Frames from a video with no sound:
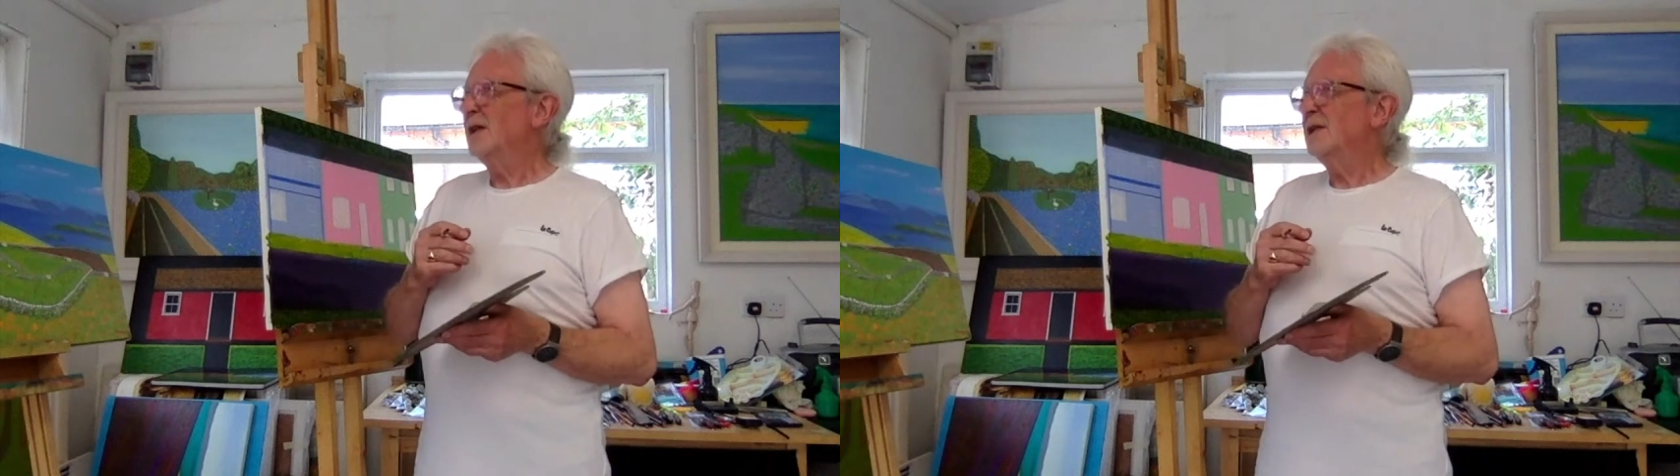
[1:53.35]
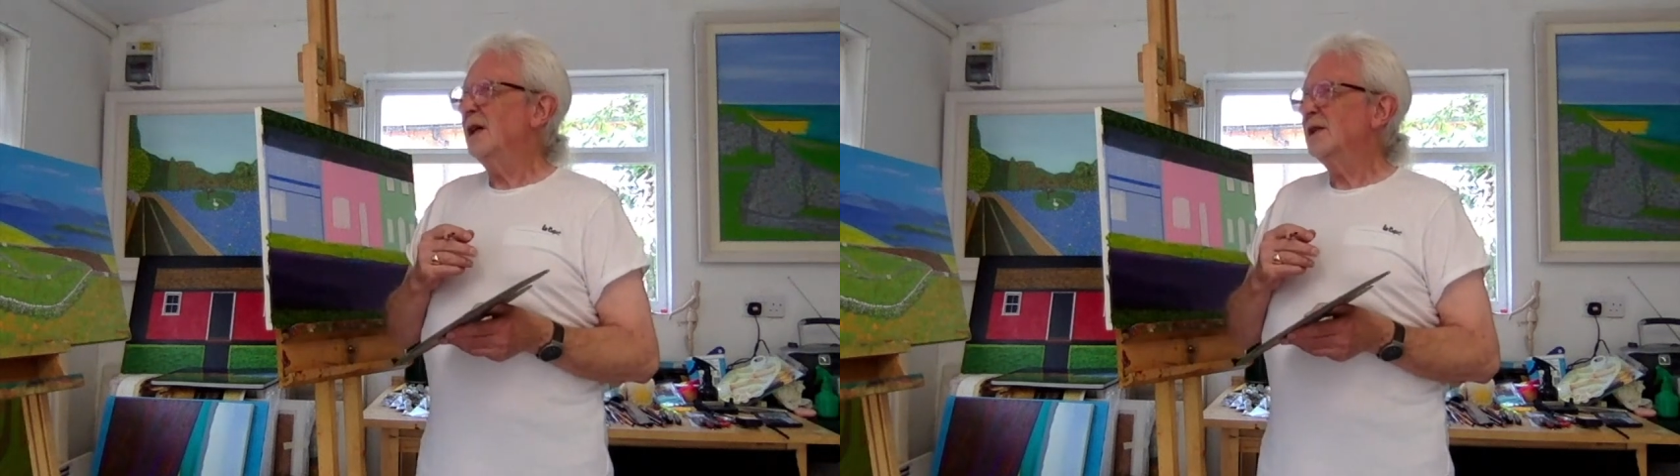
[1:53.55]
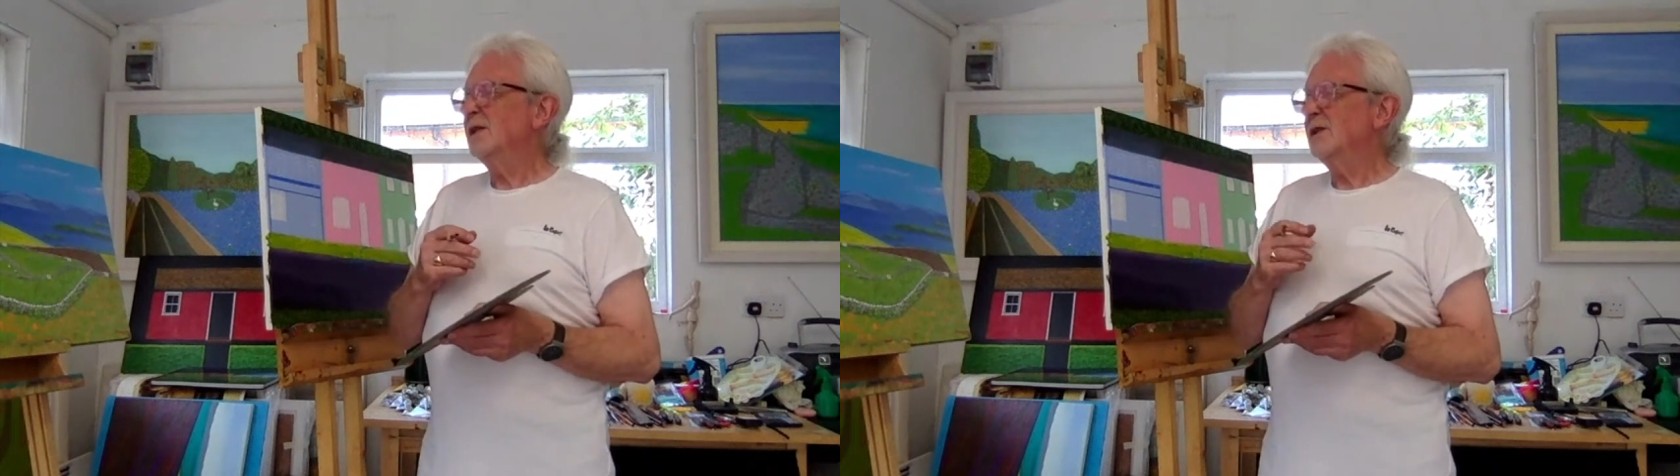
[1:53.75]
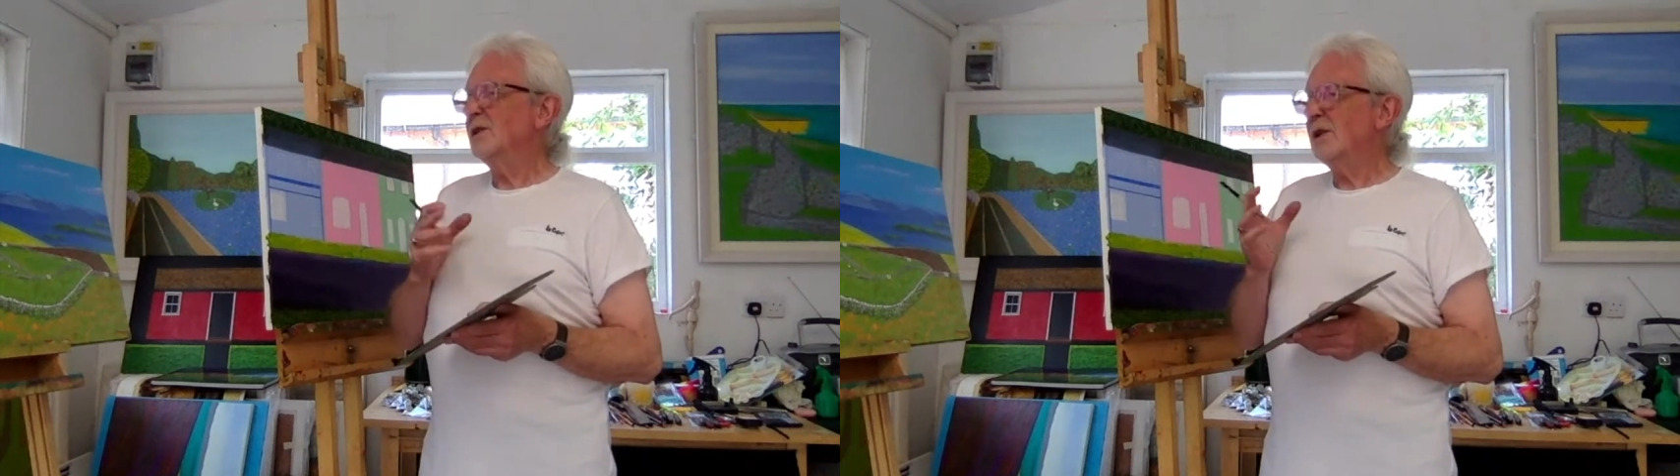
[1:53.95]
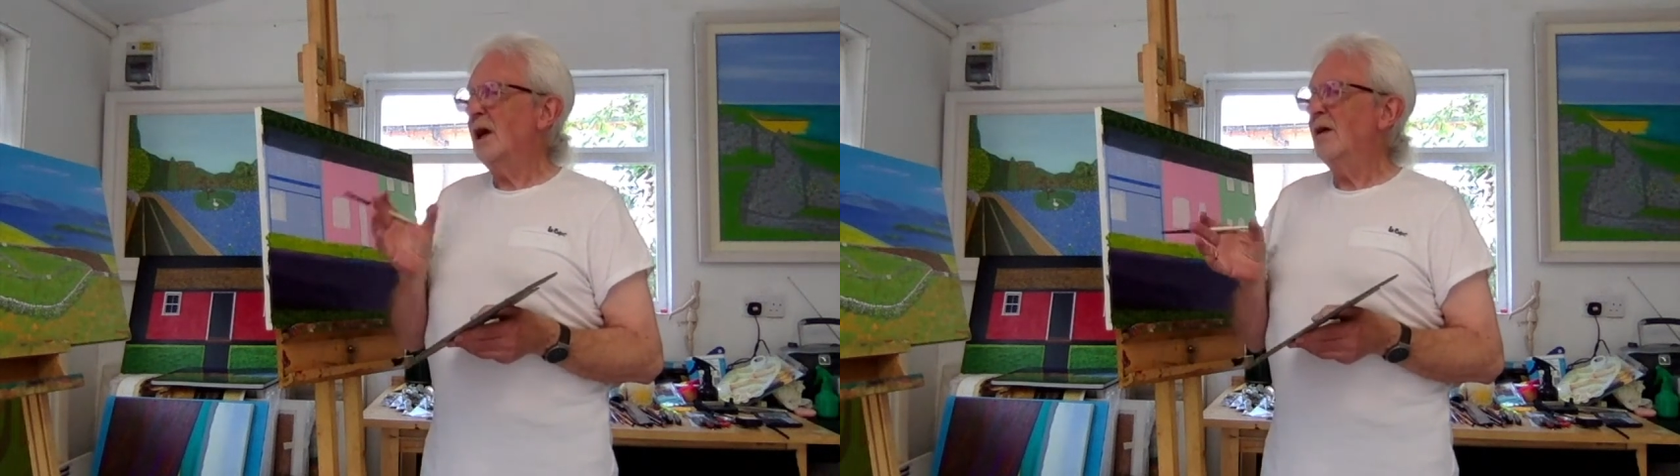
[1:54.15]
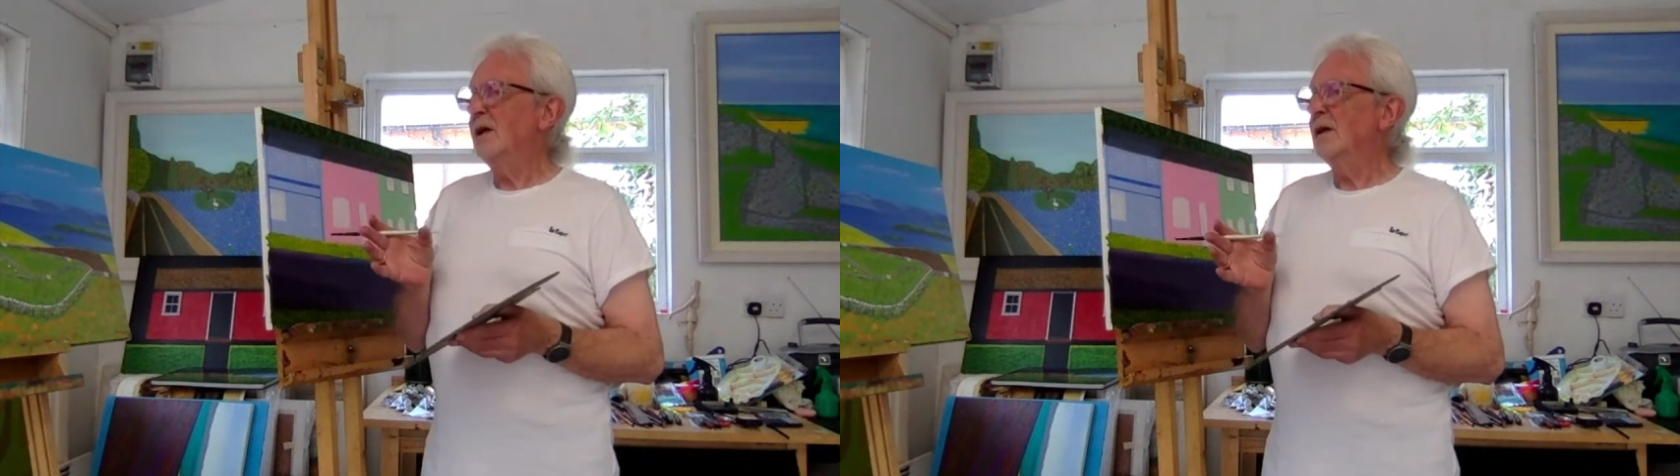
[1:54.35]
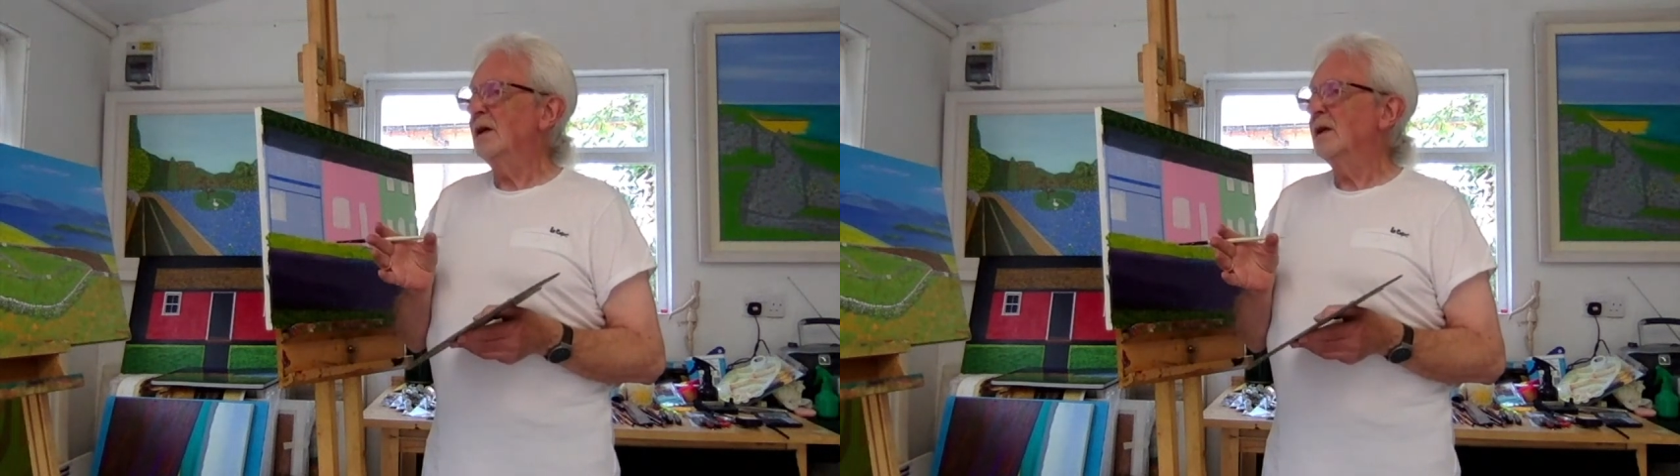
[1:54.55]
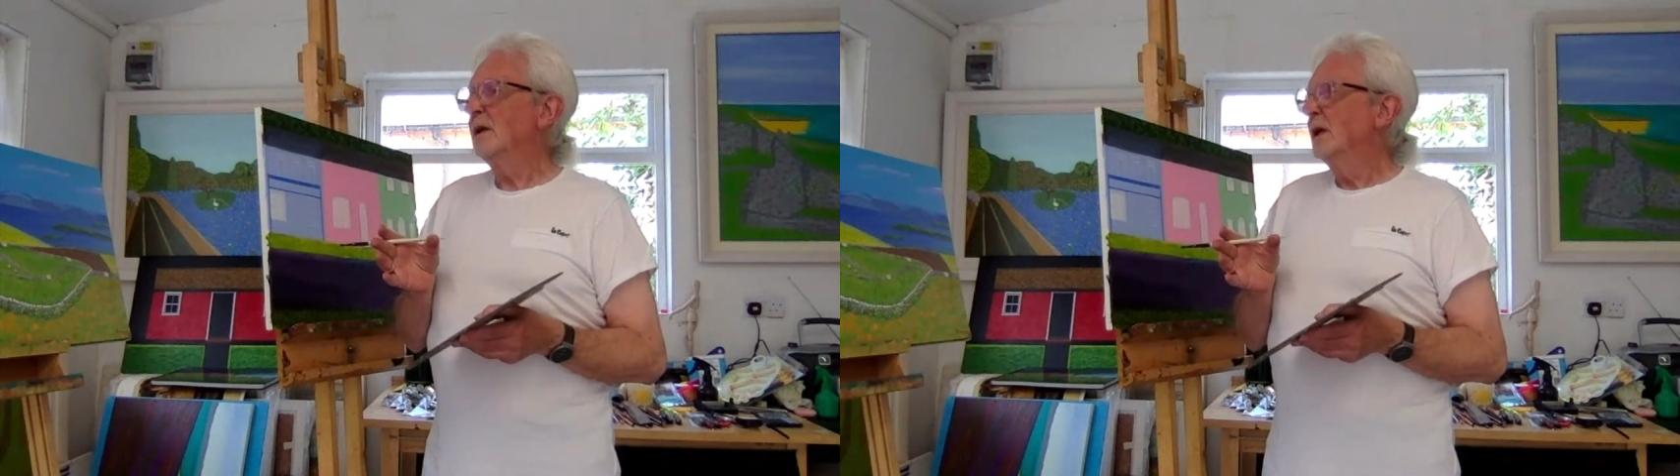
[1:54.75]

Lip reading: tend to just carry on